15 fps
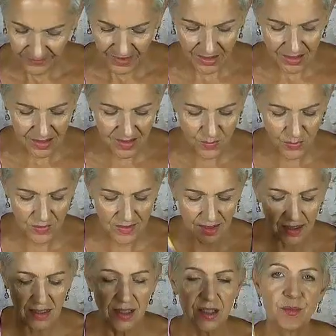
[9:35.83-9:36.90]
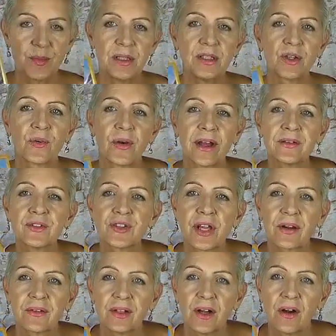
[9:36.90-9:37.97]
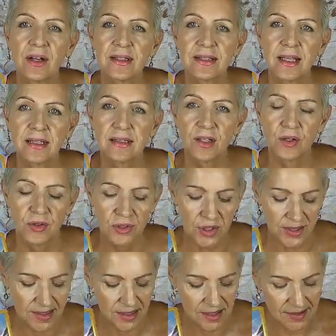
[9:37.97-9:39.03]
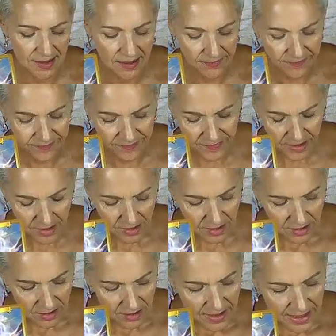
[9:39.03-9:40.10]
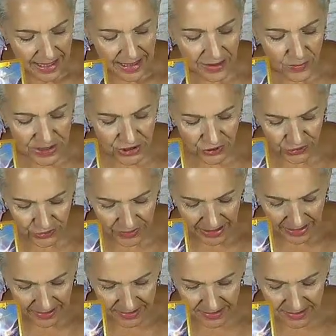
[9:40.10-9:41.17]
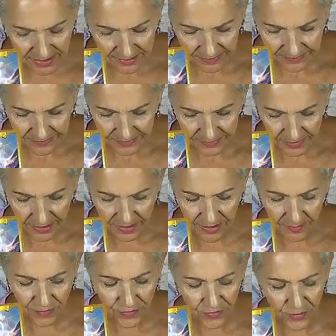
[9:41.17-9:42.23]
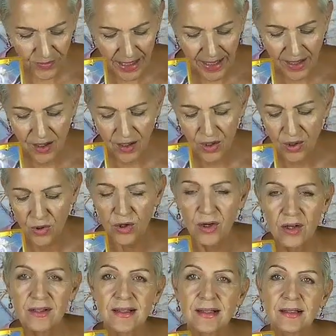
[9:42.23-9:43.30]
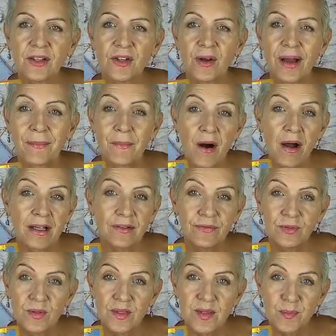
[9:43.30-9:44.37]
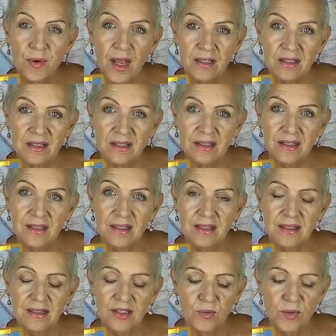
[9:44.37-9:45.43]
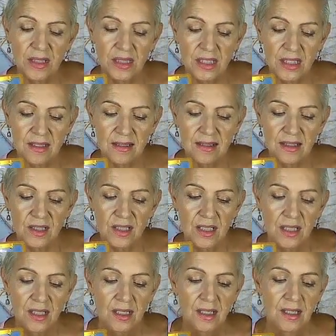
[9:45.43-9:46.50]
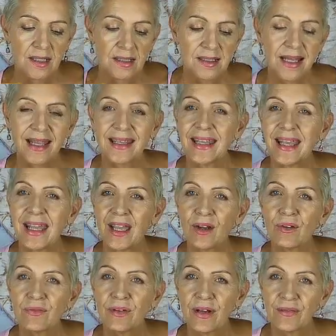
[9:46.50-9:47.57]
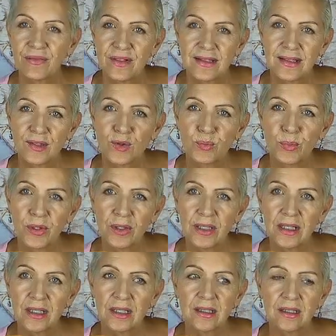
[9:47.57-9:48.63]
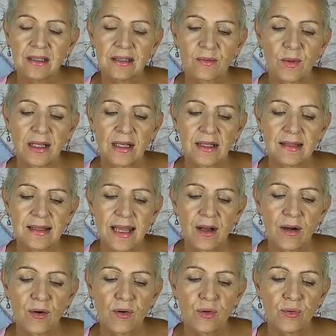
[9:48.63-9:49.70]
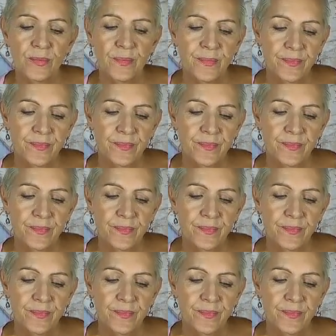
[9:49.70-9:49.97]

Yeah, Spirit's saying you need to be in your crown chakra, your highest states of consciousness. How do we do that? Through our constant, you know, our mindfulness practices, doing things that take care of our physical body as well as our